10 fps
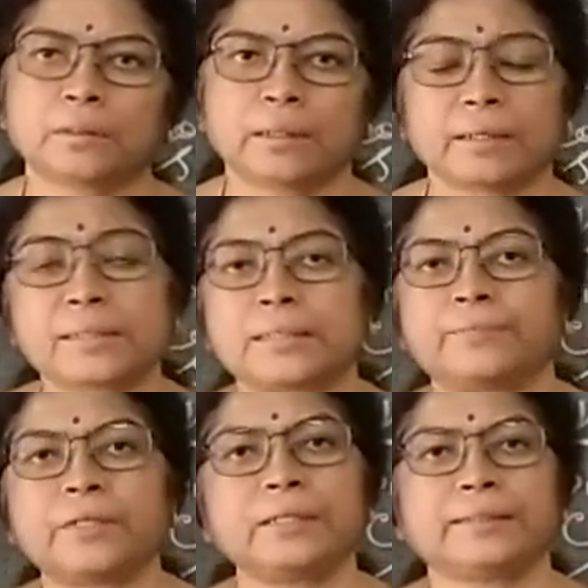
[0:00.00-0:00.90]
There are
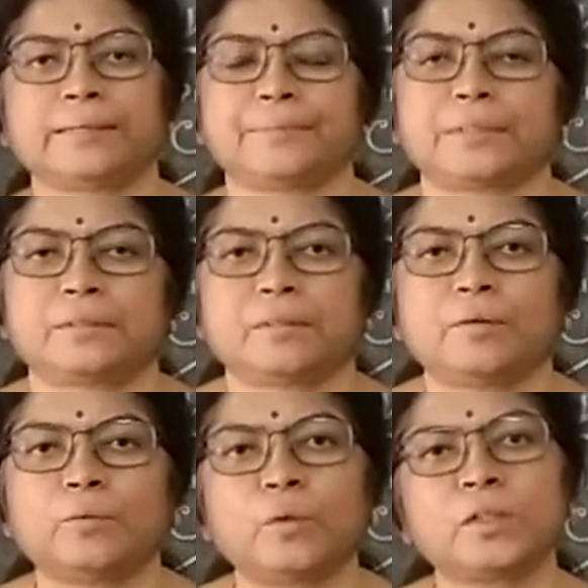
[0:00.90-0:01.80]
several types.
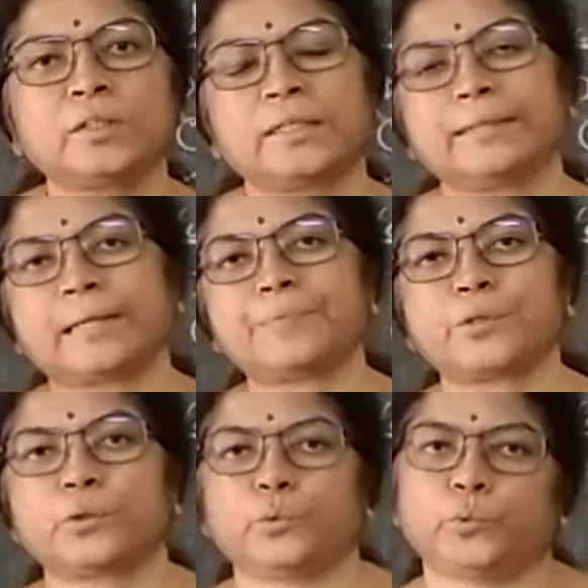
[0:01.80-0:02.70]
What are the types
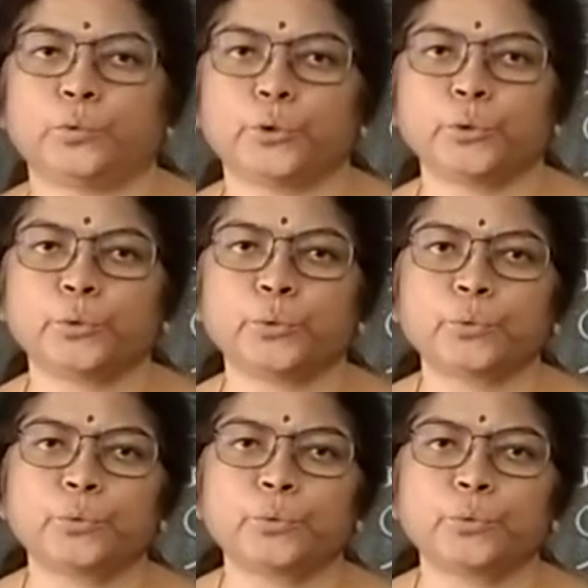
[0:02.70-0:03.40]
you know?